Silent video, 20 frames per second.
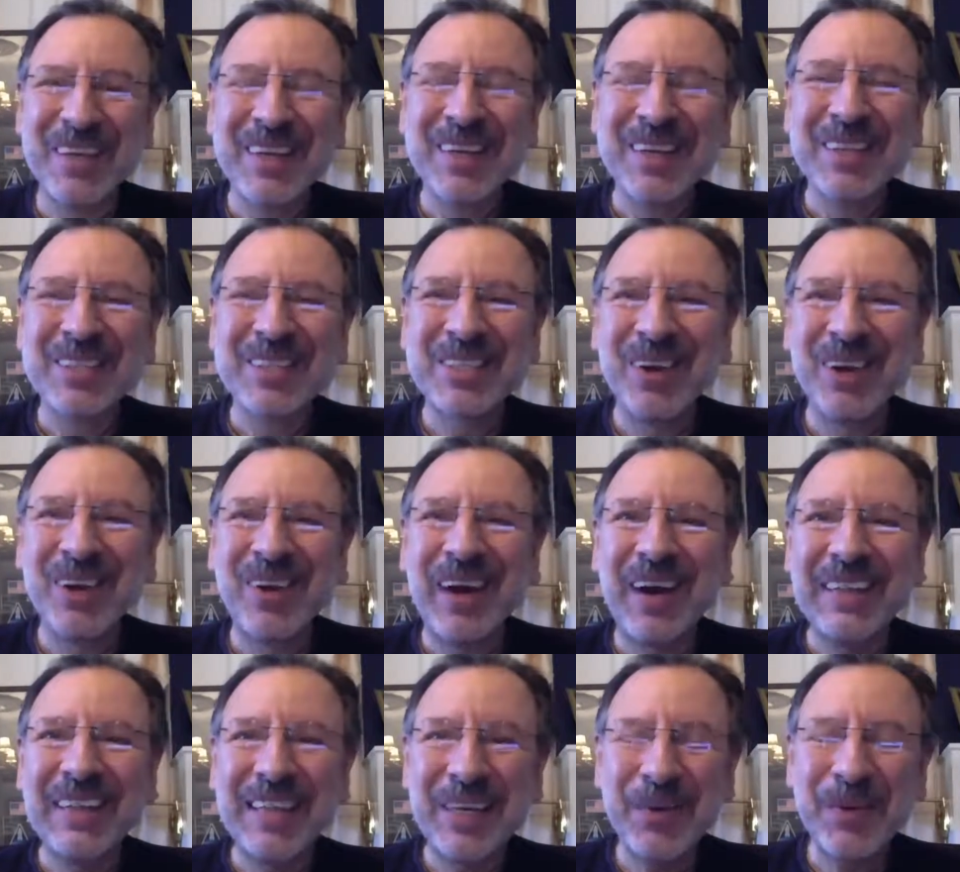So
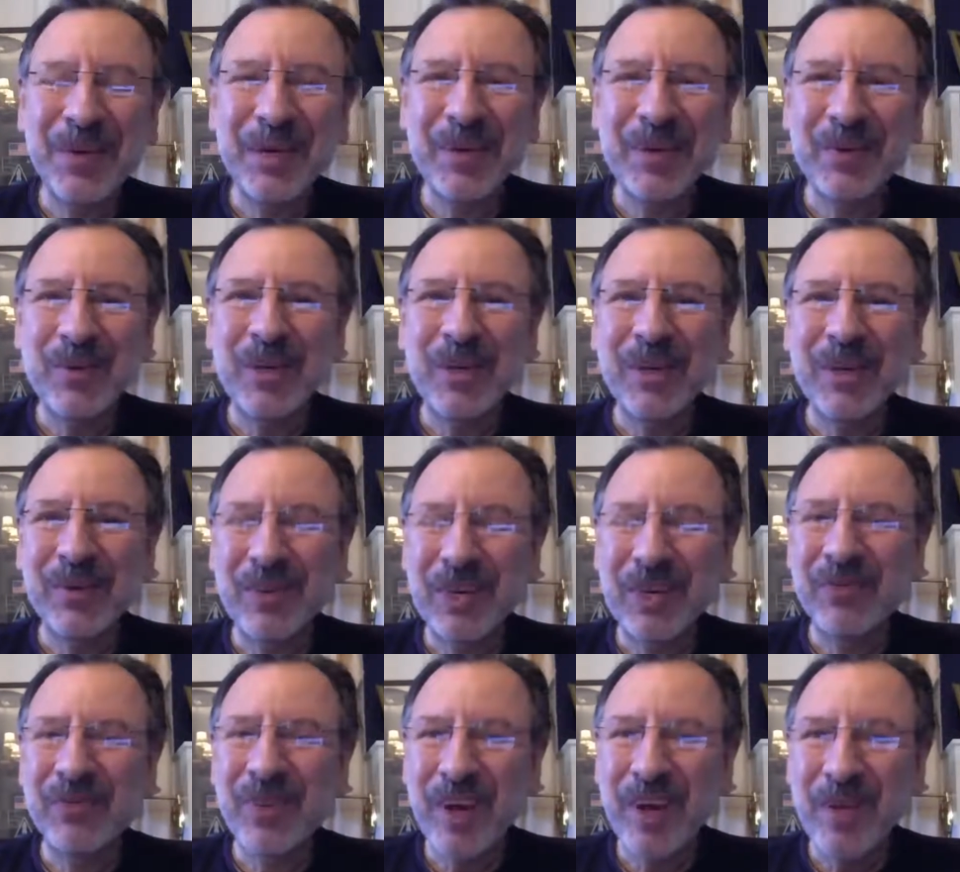I think we're in
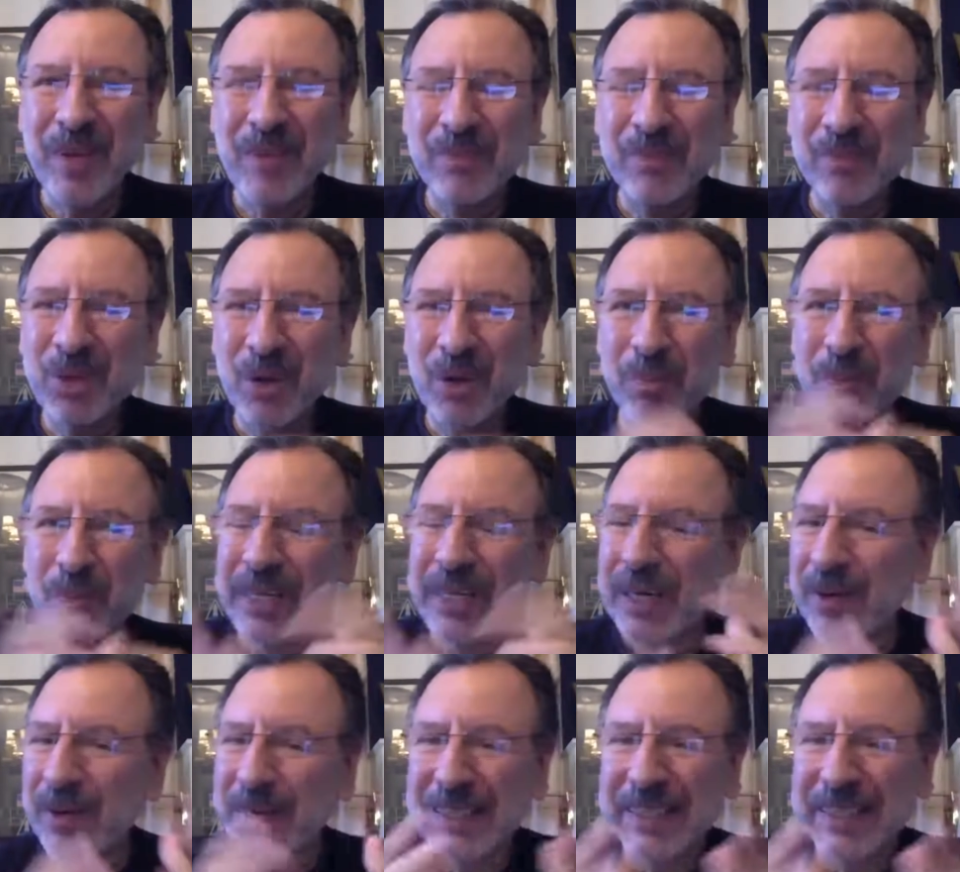a very sort of
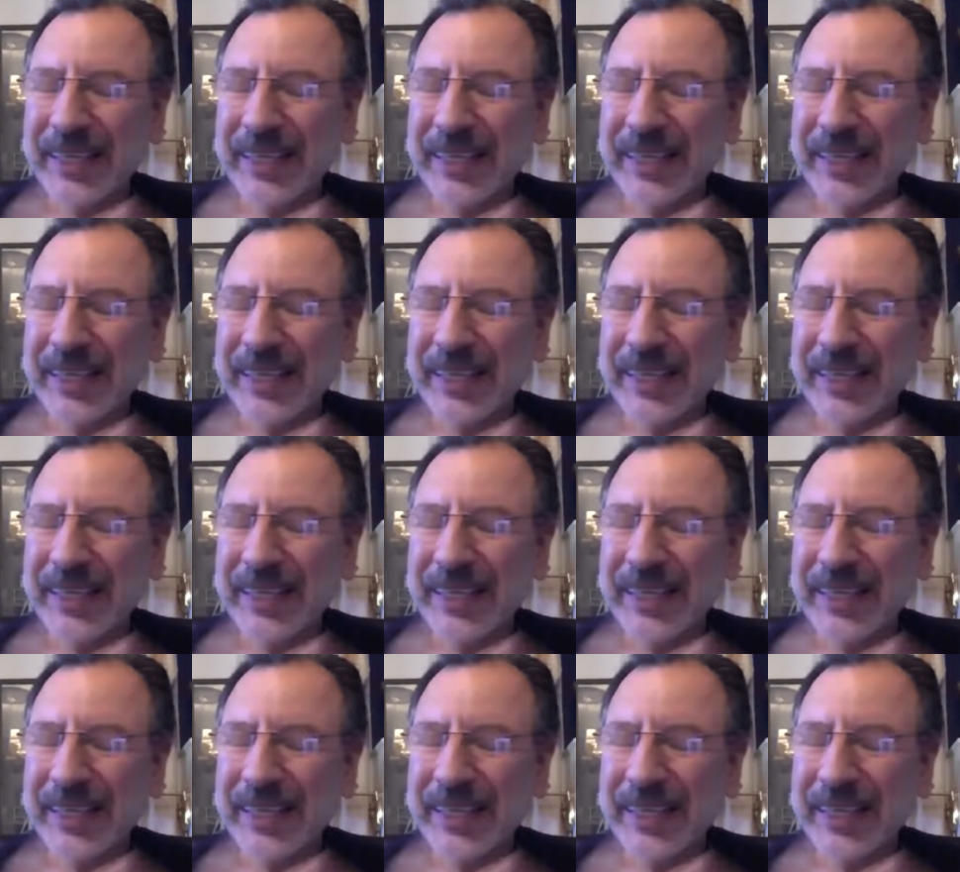precarious,